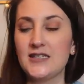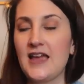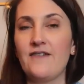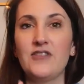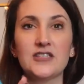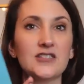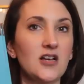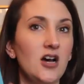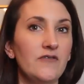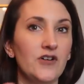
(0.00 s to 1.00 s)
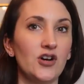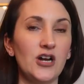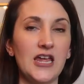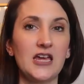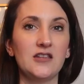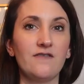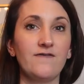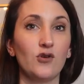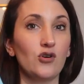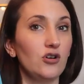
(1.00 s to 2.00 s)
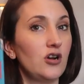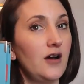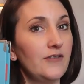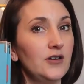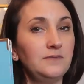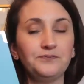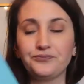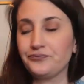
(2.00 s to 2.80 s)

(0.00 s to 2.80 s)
I have this cover and the floral cover.